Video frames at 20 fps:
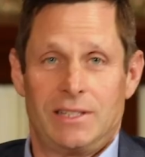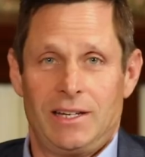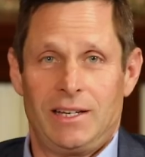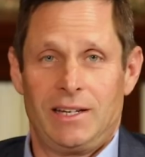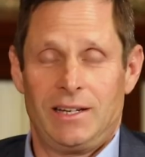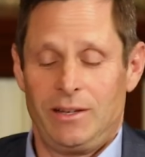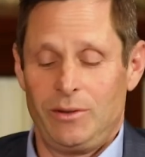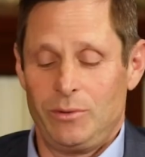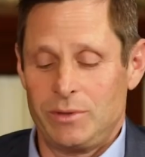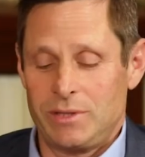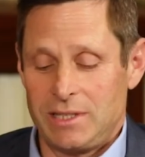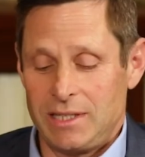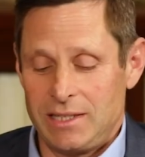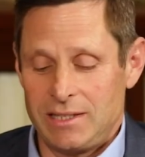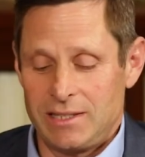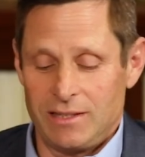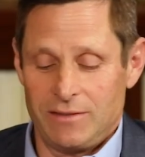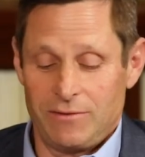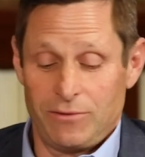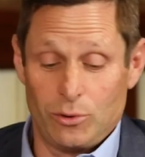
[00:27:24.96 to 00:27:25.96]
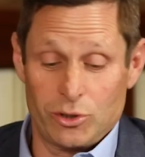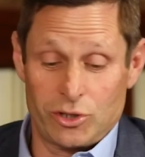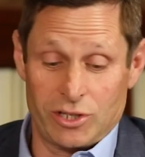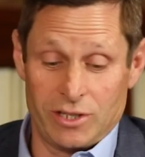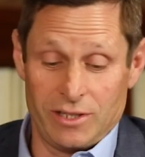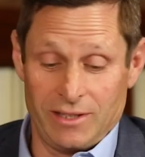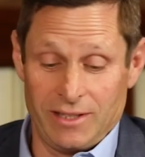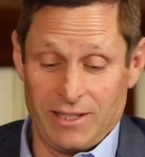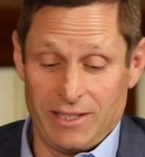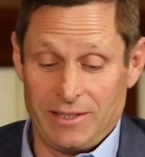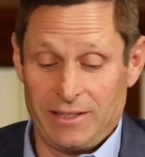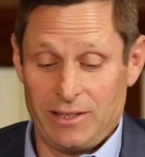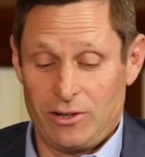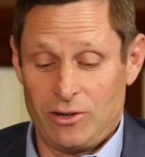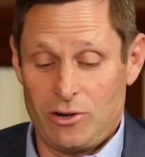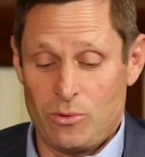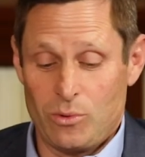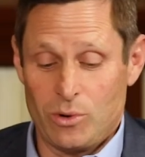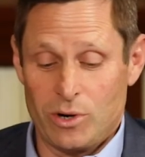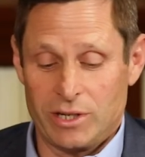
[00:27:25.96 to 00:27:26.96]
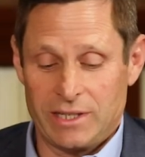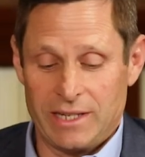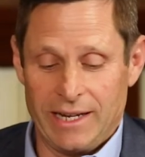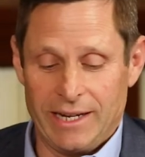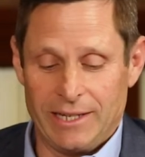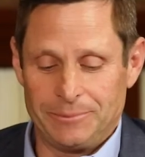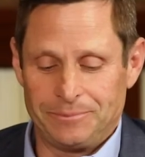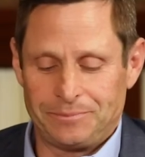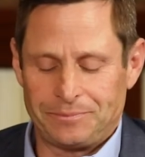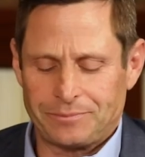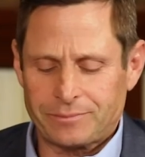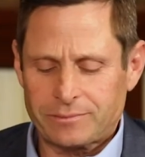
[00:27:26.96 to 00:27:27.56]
uh, it was easy. Fortunately, it all worked out.